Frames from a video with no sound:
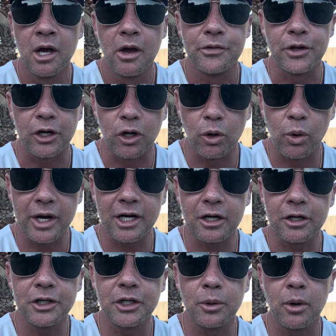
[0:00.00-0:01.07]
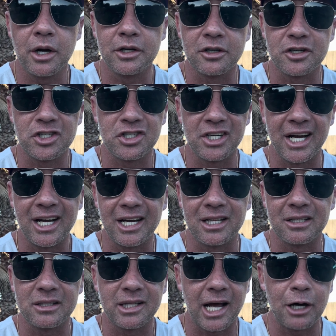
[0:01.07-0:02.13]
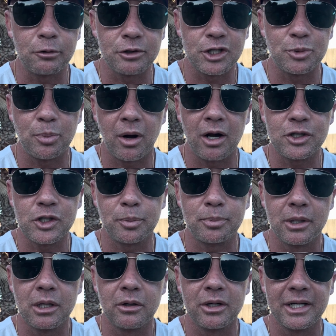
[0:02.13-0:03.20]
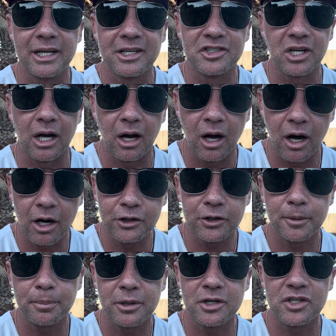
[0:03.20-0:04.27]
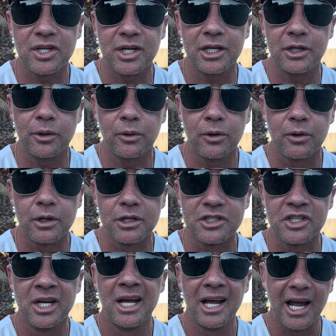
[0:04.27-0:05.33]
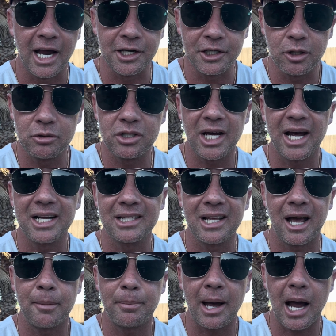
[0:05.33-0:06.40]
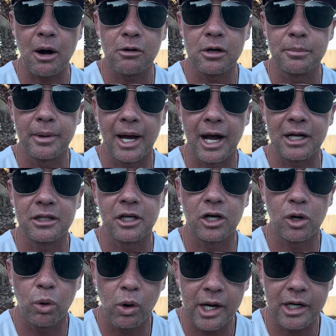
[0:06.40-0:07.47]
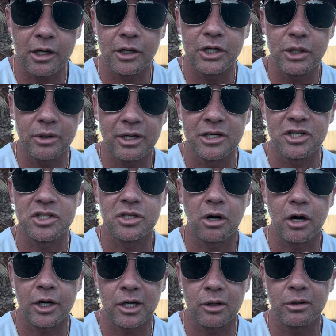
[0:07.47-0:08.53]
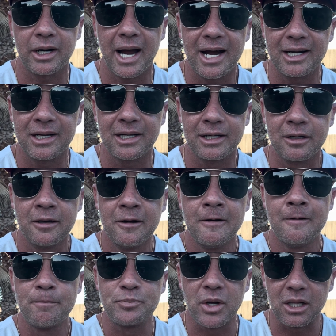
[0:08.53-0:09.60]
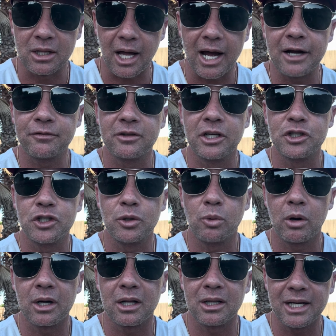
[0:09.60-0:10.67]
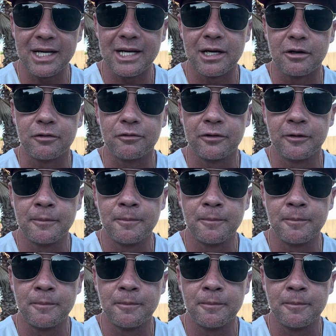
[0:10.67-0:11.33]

The quicker you understand that that responsibility is 100% yours and you take that power back, the quicker you can start creating the life that you want to live.